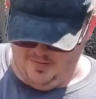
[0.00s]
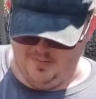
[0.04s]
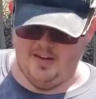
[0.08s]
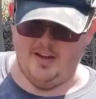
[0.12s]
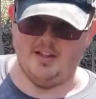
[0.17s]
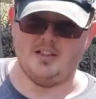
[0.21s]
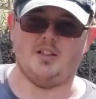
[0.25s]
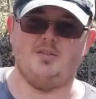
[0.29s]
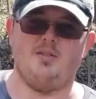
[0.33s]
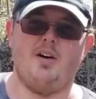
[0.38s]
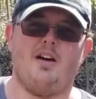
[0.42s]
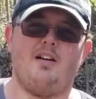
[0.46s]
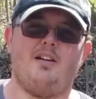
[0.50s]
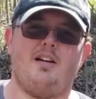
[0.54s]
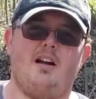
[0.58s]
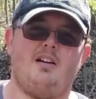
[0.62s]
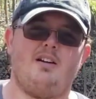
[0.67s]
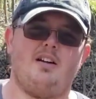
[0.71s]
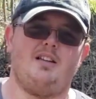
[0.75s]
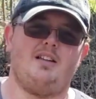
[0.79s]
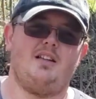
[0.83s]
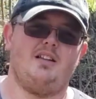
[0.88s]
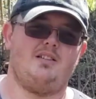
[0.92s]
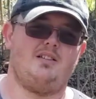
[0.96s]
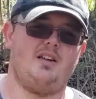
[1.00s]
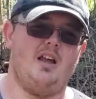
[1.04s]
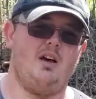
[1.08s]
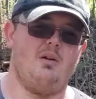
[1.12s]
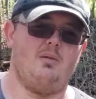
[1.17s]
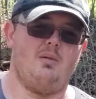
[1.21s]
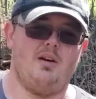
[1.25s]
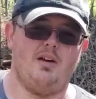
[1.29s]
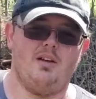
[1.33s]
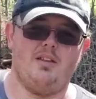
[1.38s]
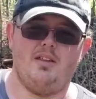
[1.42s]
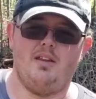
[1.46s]
and the excavator and I'll get this
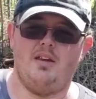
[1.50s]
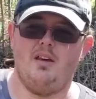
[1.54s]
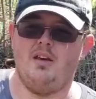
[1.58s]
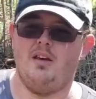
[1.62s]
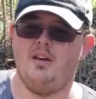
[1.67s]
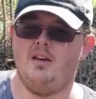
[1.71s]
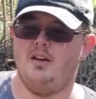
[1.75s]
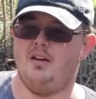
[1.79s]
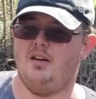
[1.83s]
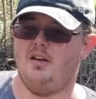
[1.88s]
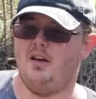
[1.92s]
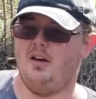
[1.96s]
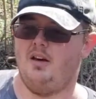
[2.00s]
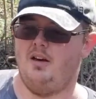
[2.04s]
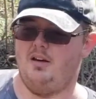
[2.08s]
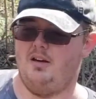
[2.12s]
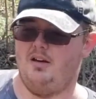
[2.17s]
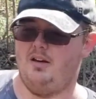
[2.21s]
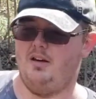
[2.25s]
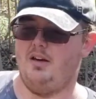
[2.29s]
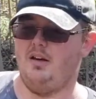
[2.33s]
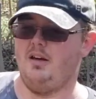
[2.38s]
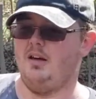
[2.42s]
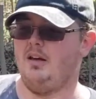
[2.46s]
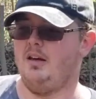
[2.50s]
dealt with. I